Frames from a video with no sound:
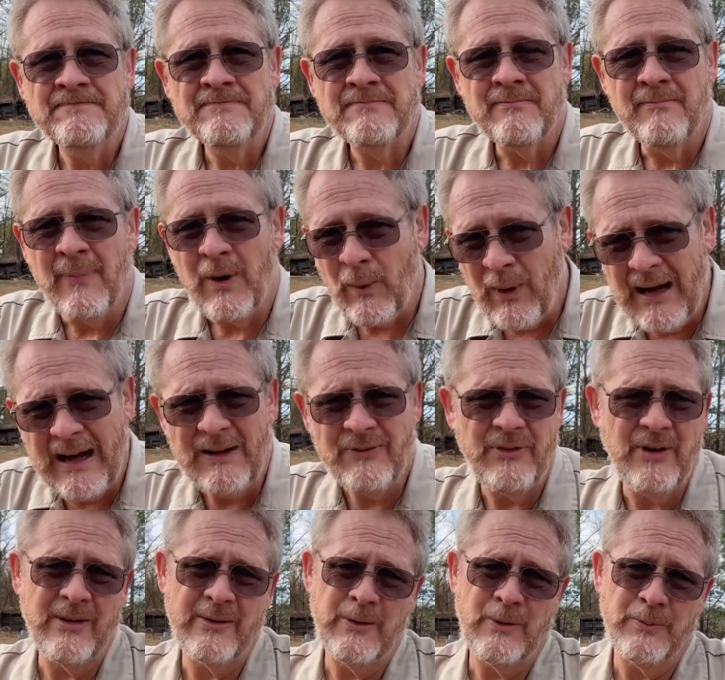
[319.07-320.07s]
my wife's
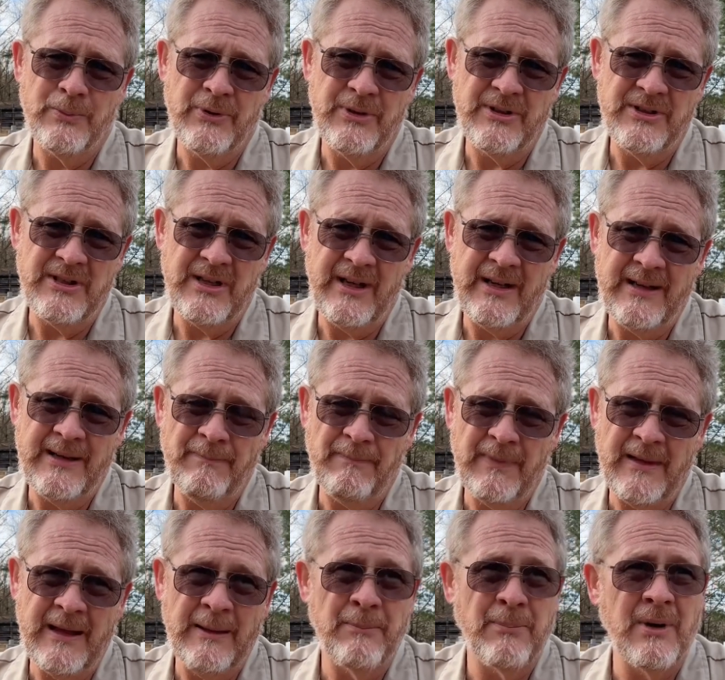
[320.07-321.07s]
not gonna appreciate it,
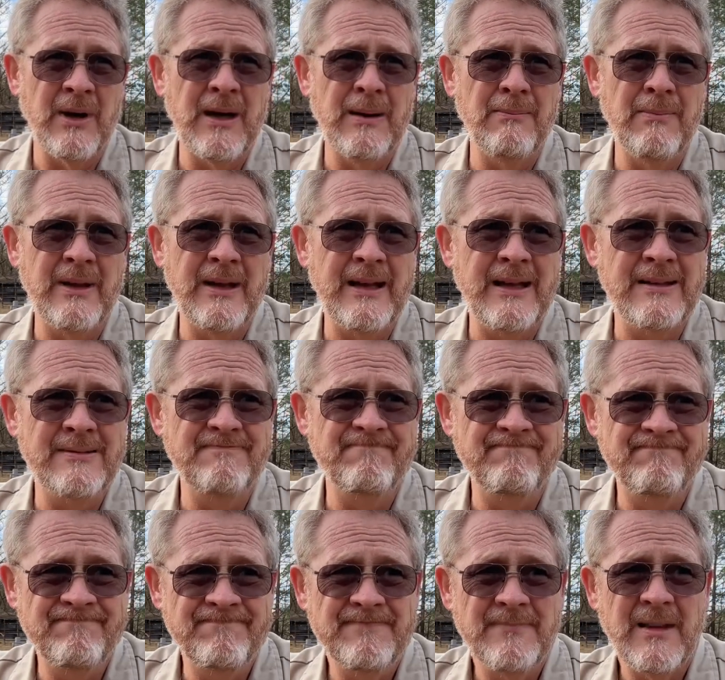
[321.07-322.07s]
and probably
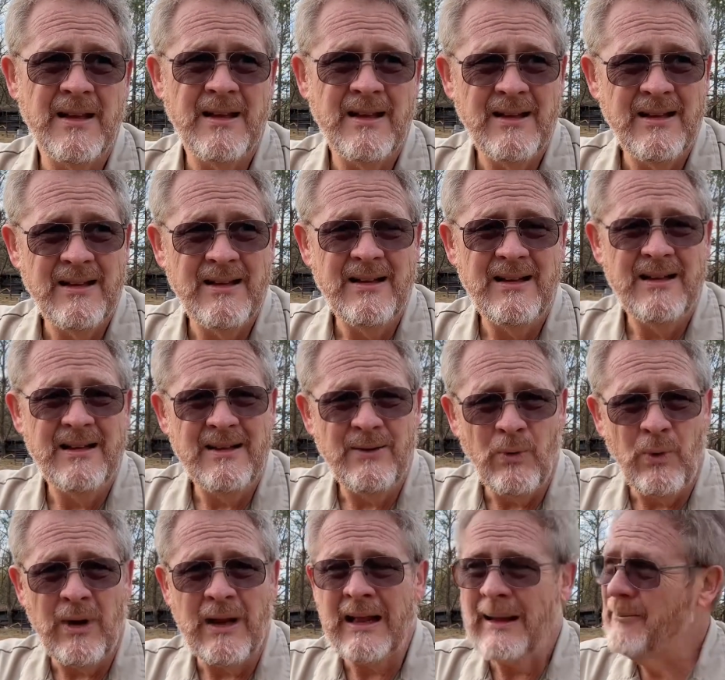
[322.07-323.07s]

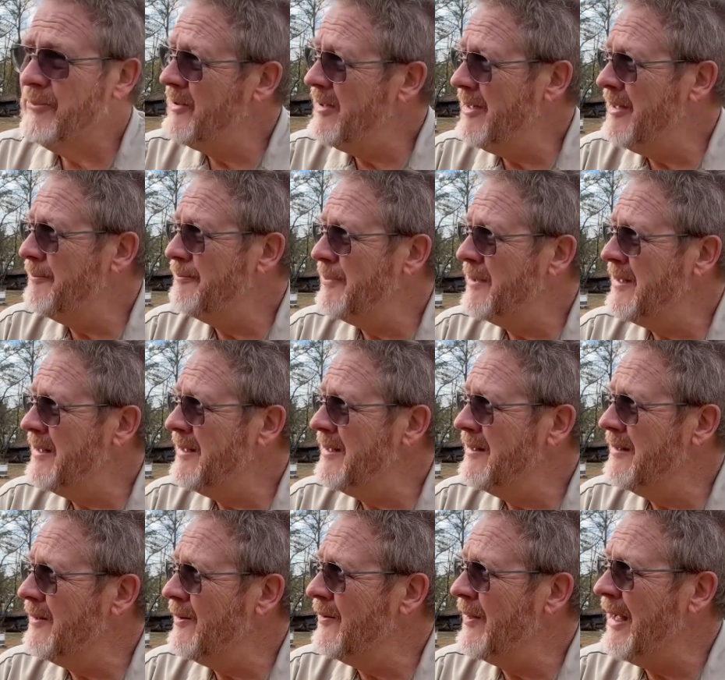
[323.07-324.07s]
while I'm sitting up
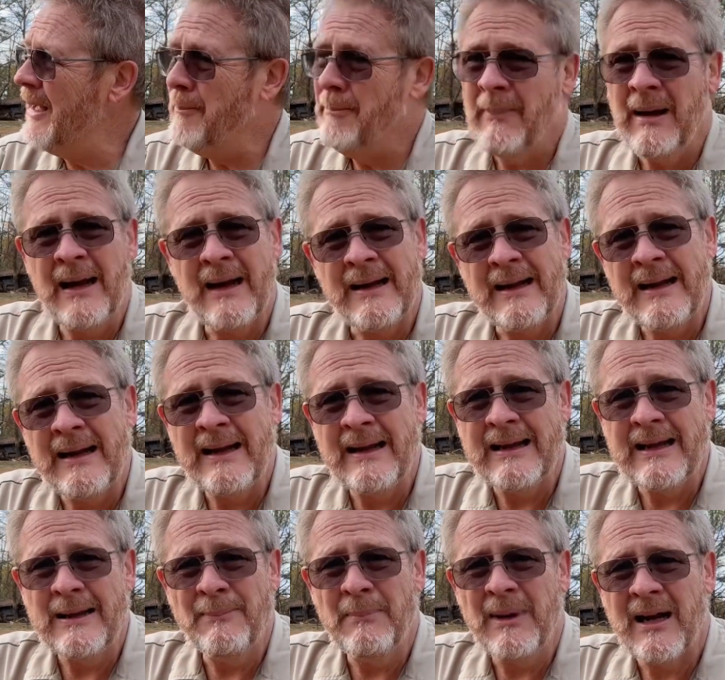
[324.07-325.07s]
there on that back
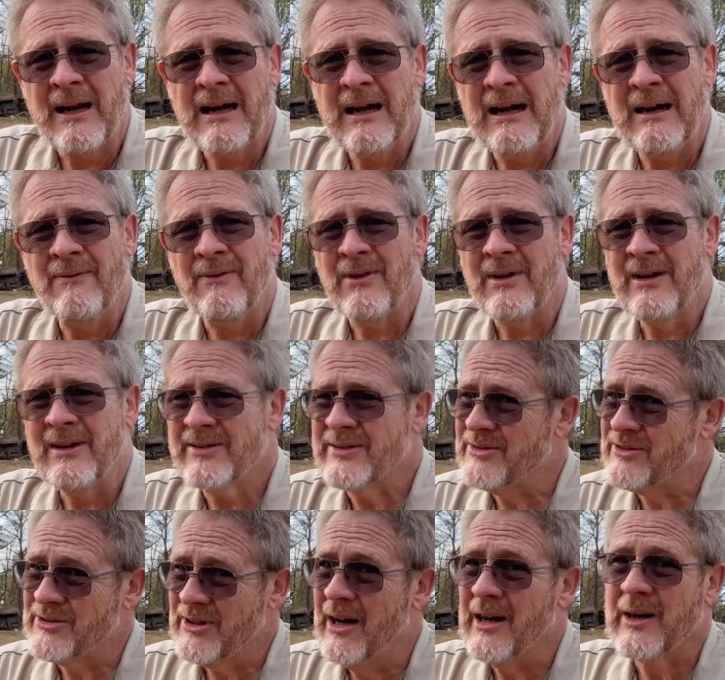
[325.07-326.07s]
deck in my
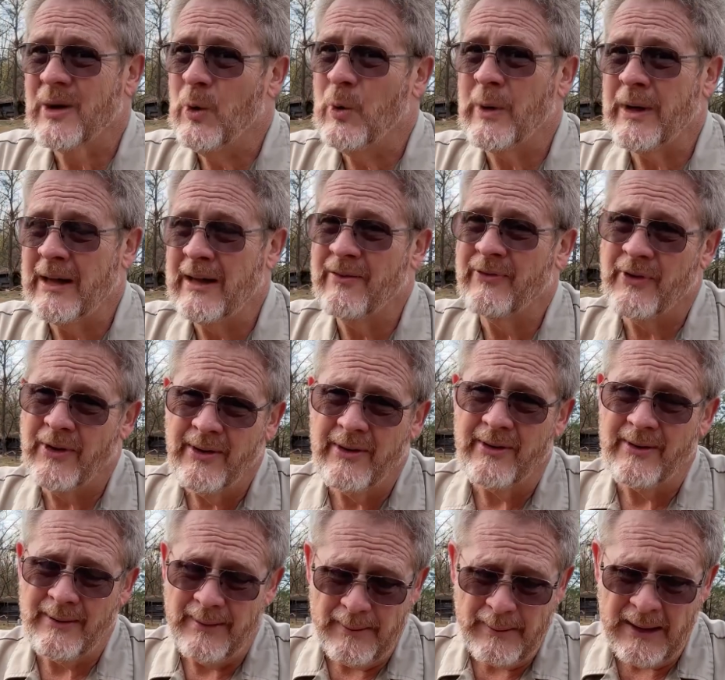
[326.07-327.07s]
convalescence, not going any further
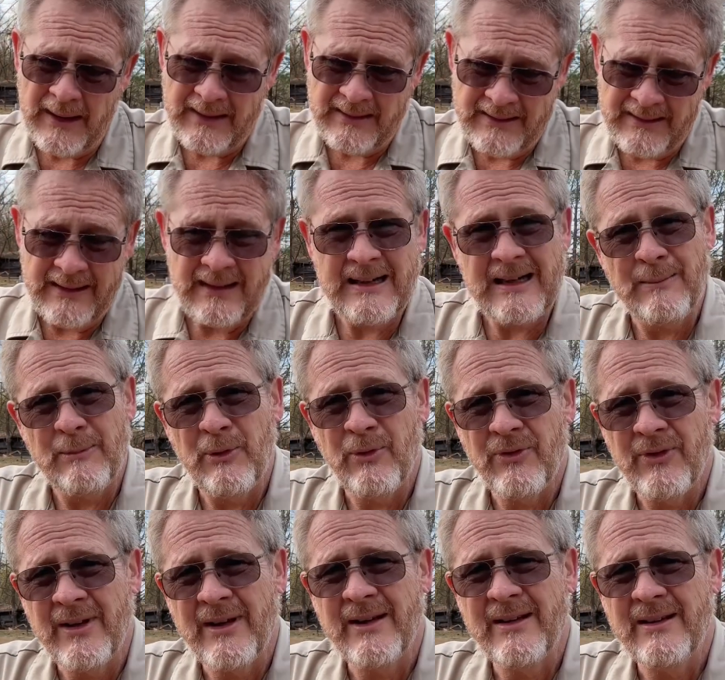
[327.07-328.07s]
than that back deck, I'm gonna
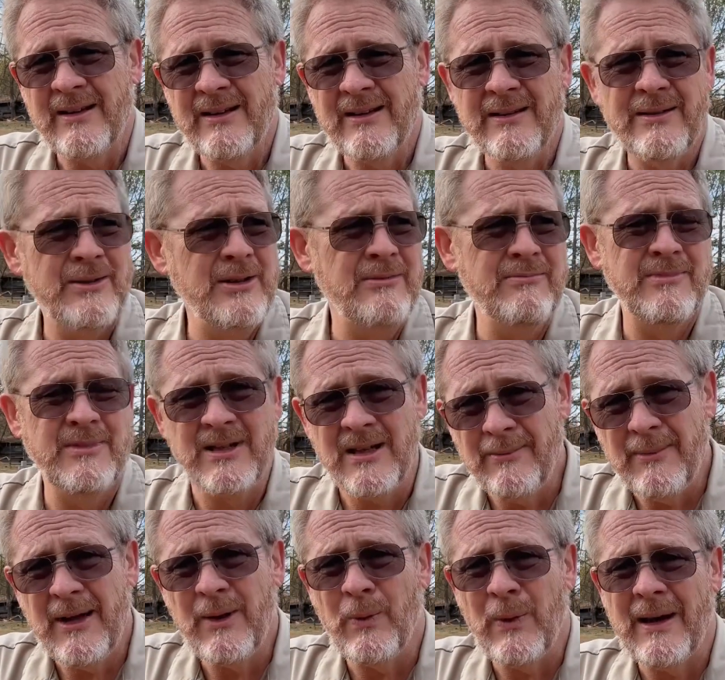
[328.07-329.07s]
think, you know, you
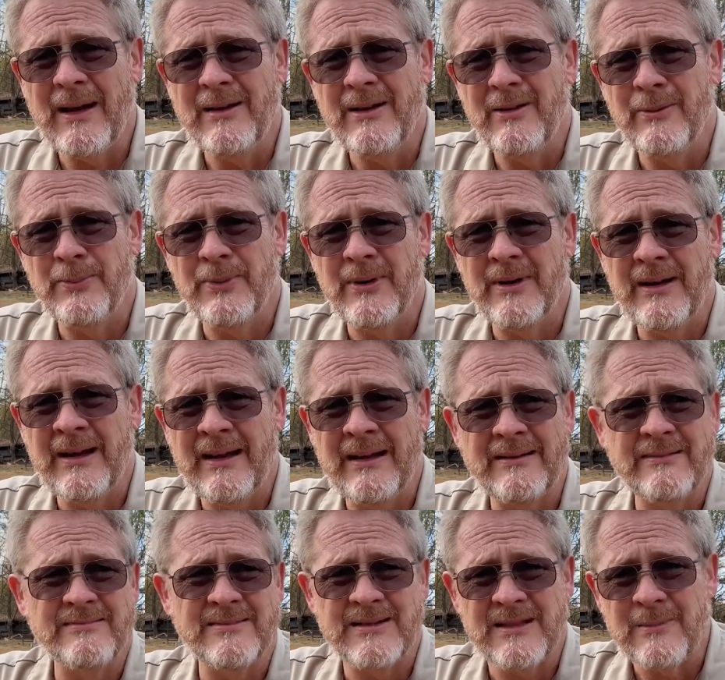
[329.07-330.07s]
dummy, why didn't you put that
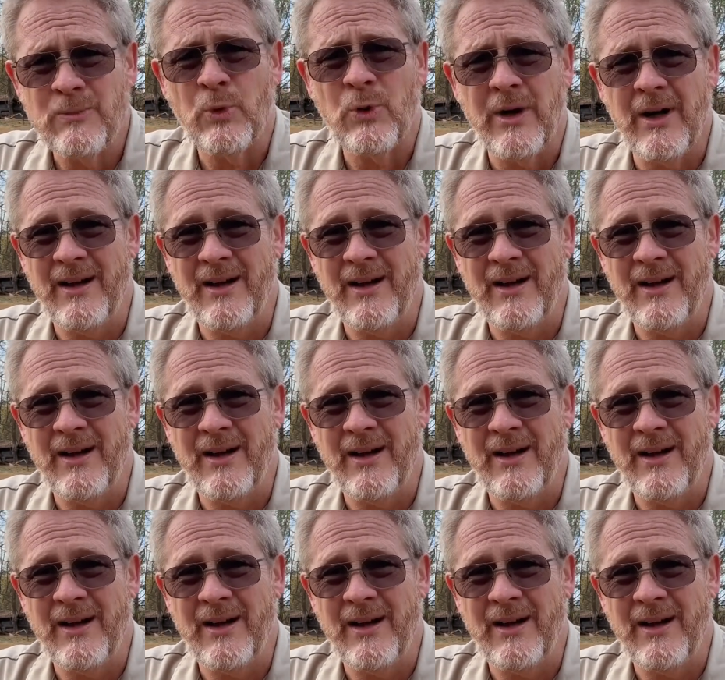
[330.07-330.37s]
somewhere